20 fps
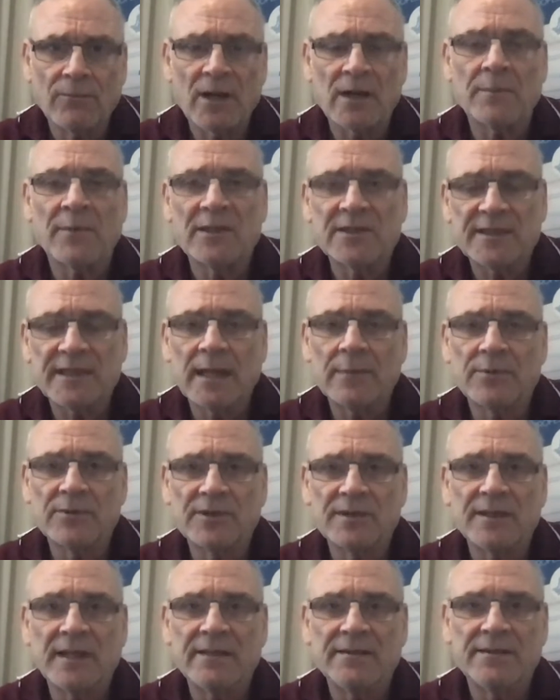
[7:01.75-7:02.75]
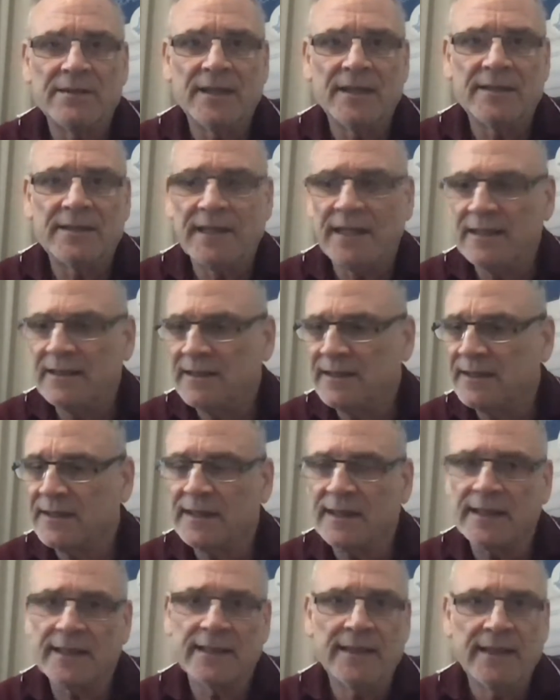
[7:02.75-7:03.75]
One of my staples. It, it, it's
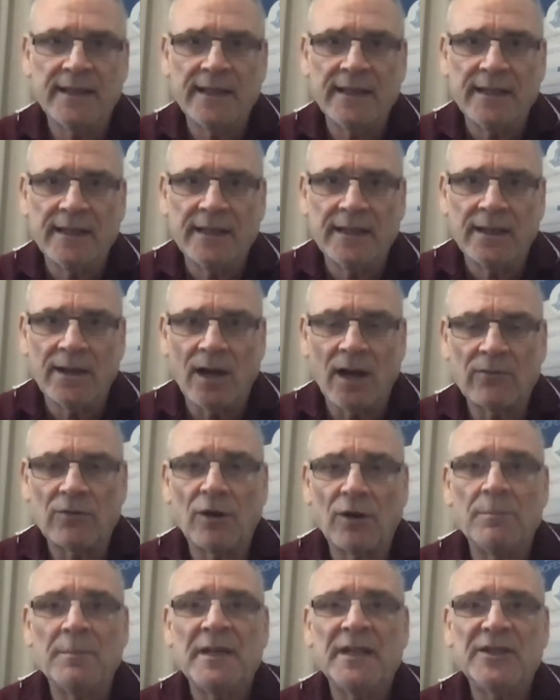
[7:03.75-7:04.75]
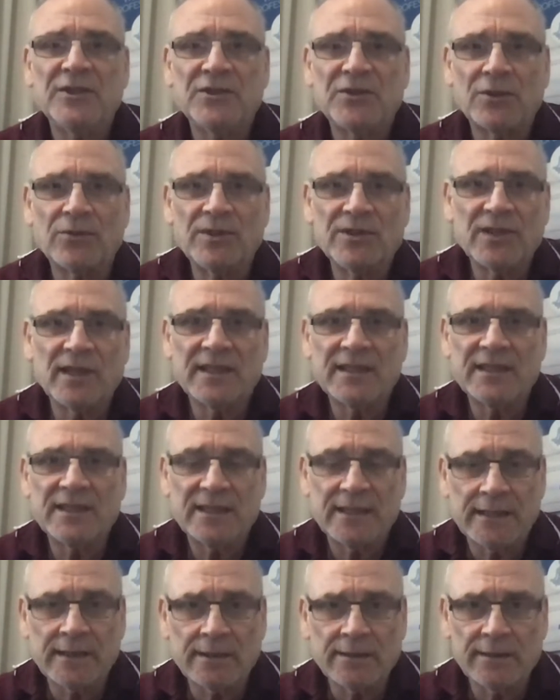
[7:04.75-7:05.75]
uh, I've got many stories I can
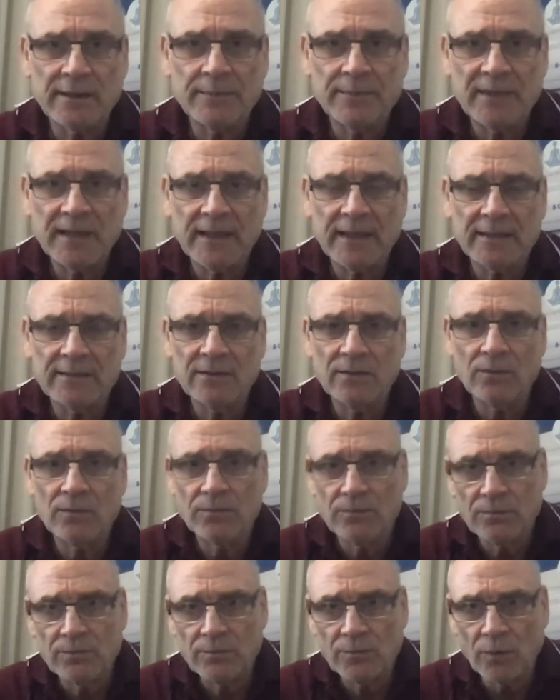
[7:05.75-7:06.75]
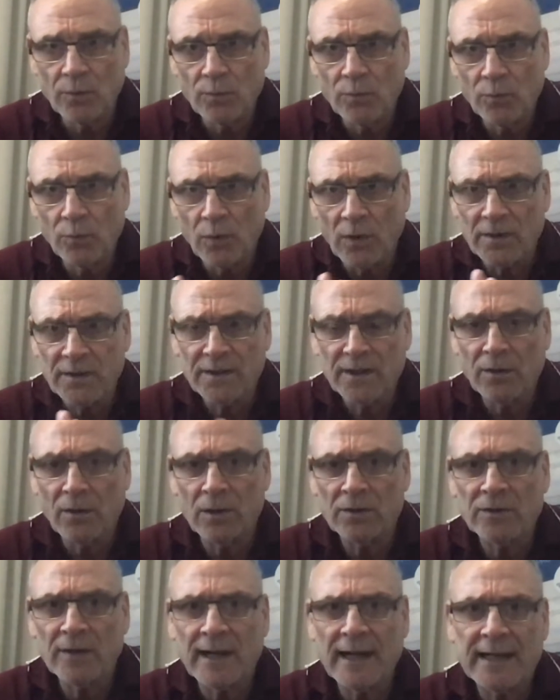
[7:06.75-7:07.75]
tell about what
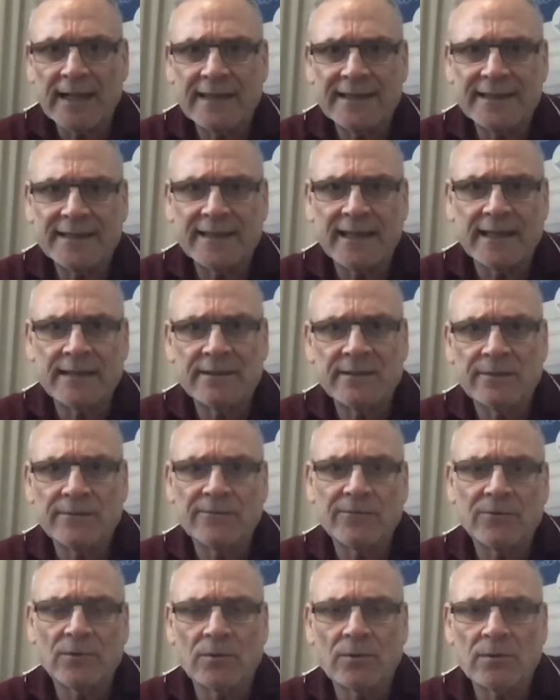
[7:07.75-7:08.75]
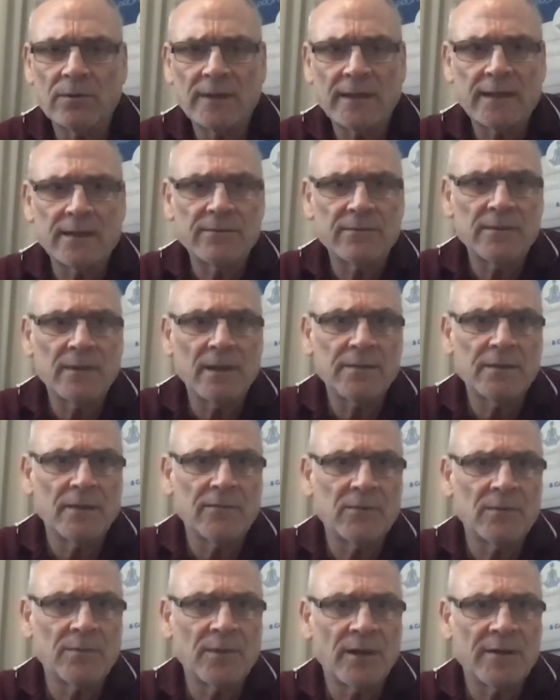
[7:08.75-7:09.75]
On Guard has done for uh,
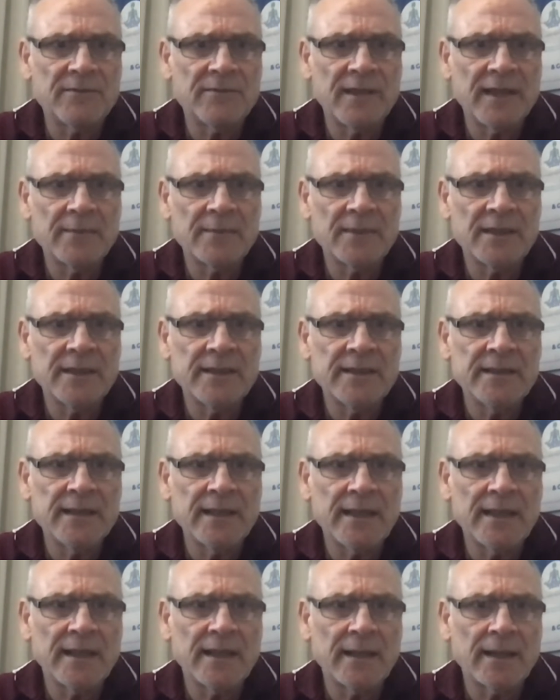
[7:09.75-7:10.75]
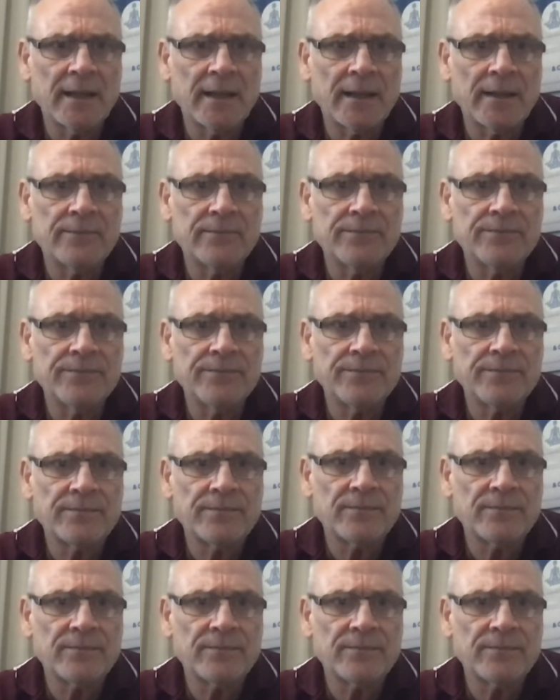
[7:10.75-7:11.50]
for my family, um,